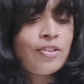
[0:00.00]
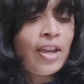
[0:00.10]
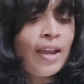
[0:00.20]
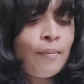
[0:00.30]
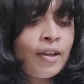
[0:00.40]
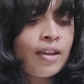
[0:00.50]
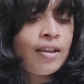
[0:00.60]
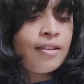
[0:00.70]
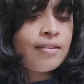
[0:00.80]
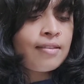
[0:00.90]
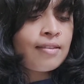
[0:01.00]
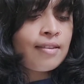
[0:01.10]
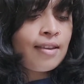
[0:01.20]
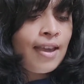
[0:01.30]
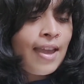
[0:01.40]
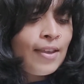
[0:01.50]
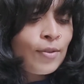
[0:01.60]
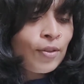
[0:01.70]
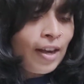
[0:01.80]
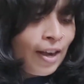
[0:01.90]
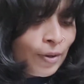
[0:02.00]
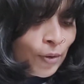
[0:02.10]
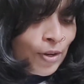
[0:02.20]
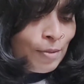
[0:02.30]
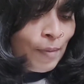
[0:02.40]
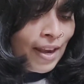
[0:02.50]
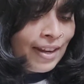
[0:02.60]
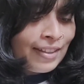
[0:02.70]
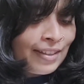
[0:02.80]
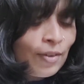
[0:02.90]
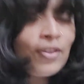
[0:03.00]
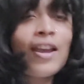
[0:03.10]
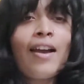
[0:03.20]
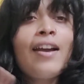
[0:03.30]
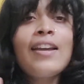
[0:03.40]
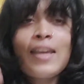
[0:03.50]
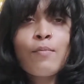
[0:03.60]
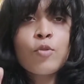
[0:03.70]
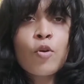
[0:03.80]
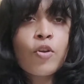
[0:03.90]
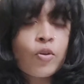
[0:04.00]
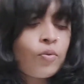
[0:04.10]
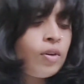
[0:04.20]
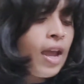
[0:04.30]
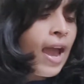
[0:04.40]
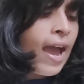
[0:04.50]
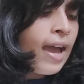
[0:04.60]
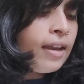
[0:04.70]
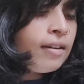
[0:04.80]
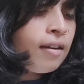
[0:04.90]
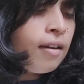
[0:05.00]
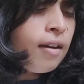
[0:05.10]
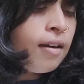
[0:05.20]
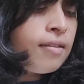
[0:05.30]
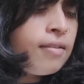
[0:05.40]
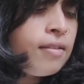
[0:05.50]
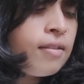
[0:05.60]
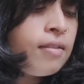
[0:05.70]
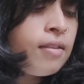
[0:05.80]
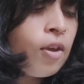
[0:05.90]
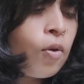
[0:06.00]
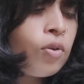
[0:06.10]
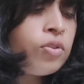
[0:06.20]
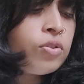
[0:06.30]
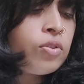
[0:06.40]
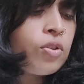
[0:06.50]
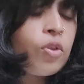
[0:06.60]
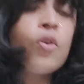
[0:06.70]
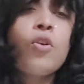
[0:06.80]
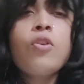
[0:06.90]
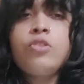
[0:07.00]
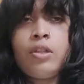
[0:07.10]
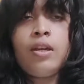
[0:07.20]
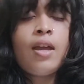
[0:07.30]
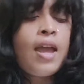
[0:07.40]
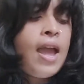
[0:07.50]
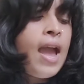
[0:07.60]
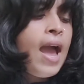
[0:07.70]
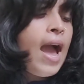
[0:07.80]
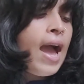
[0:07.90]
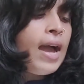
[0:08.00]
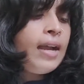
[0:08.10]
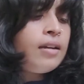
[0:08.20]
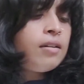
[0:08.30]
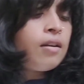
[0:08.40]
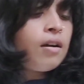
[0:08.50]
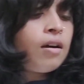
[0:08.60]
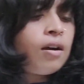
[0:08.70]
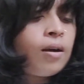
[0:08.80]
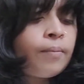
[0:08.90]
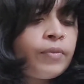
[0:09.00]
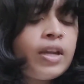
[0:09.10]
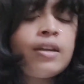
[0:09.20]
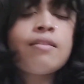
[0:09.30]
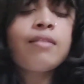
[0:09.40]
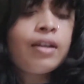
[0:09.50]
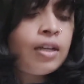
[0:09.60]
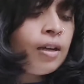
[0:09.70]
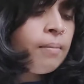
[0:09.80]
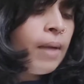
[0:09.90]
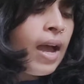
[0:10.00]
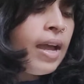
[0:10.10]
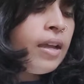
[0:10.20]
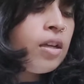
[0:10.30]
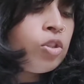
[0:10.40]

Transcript: check, because so that I don't spell anything wrong. Yeah, Kim So Hyun and Seo Yeo Ji, and it is written by